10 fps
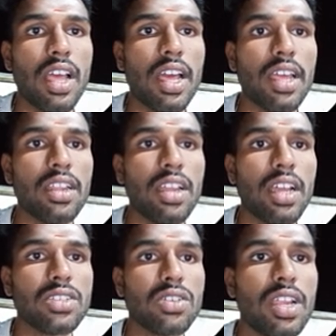An
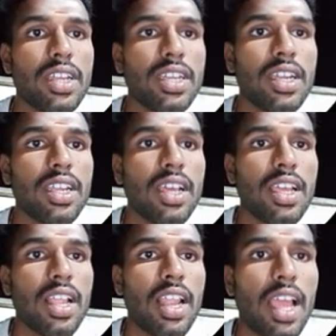isolated
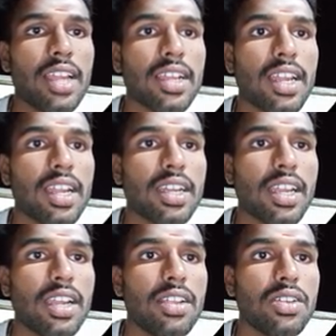LAN
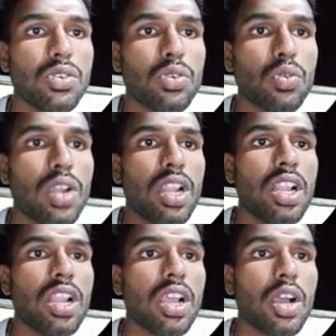connected 12
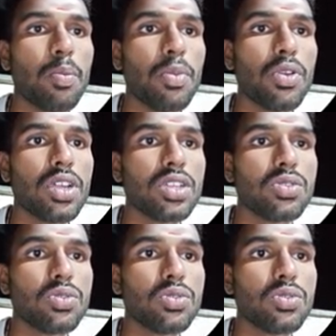computers